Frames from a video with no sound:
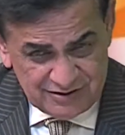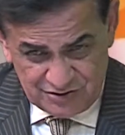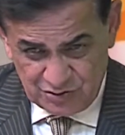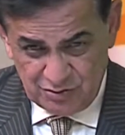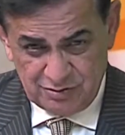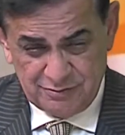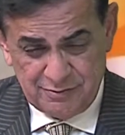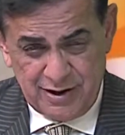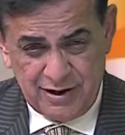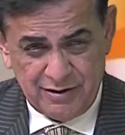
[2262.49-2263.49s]

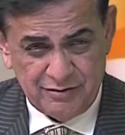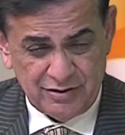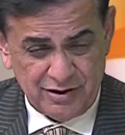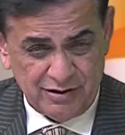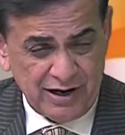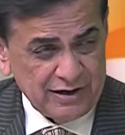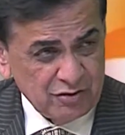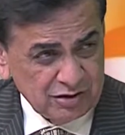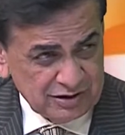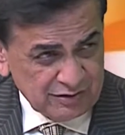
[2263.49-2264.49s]
So, I
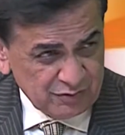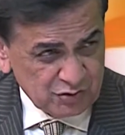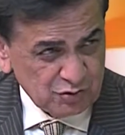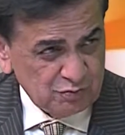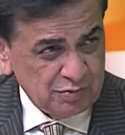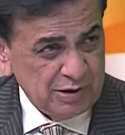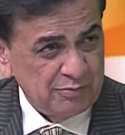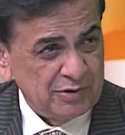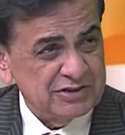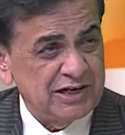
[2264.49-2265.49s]
don't think we should pay
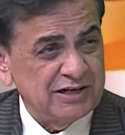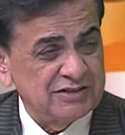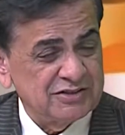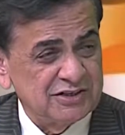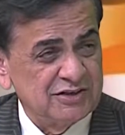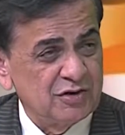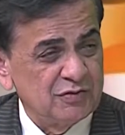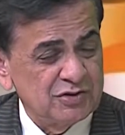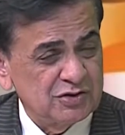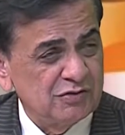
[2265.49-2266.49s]
much attention, or
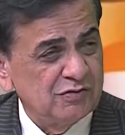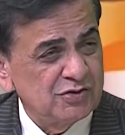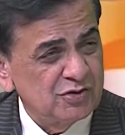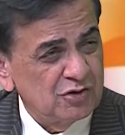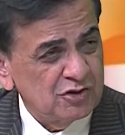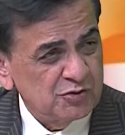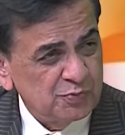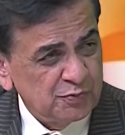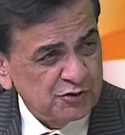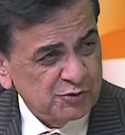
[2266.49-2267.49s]
we should not
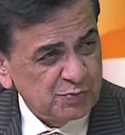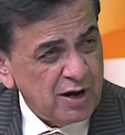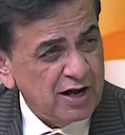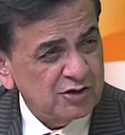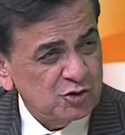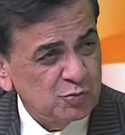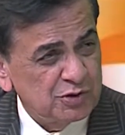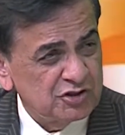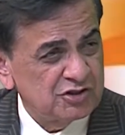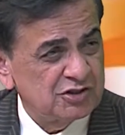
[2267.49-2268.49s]
spar too
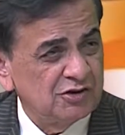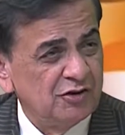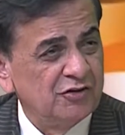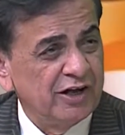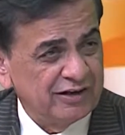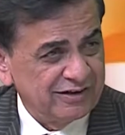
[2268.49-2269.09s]
much on that.